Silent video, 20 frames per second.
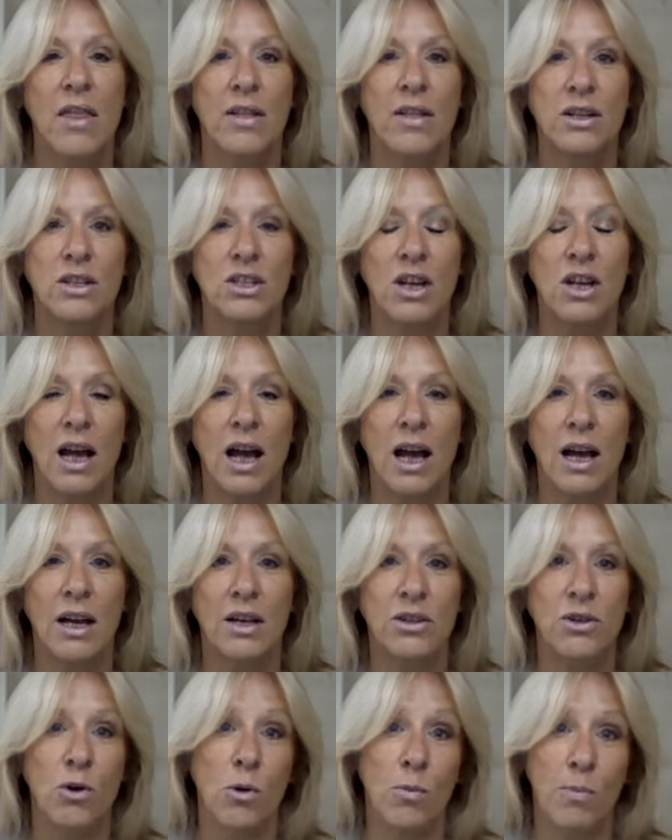that
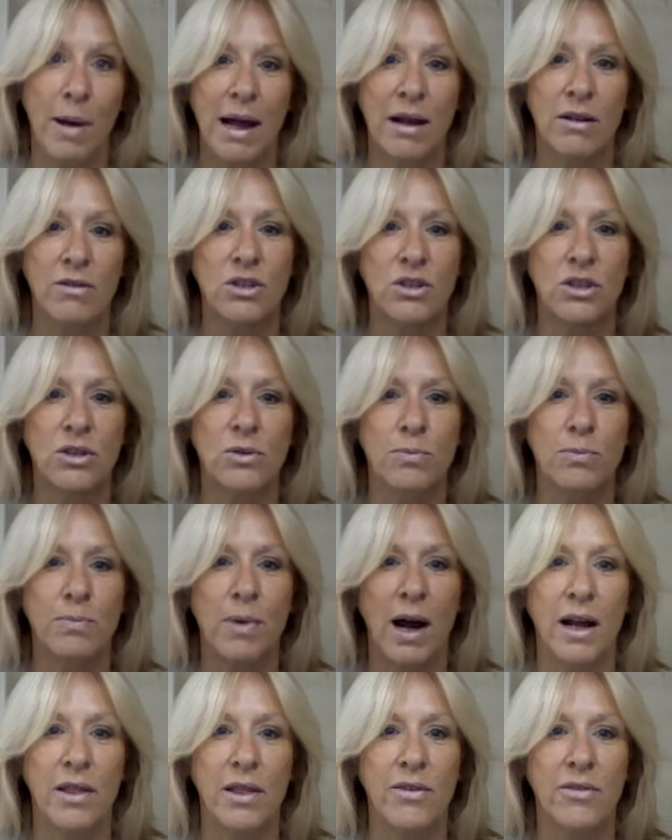you're bound to
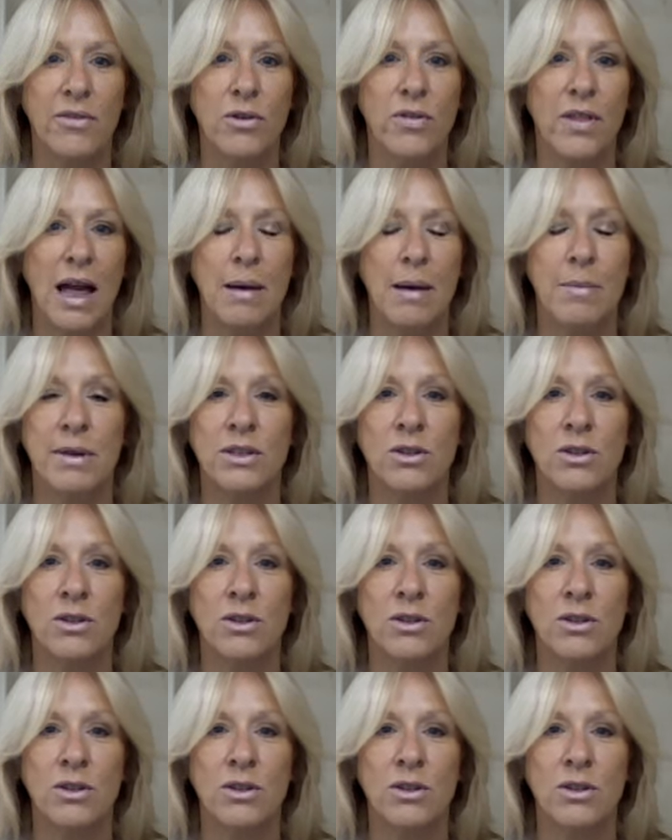buy it through them.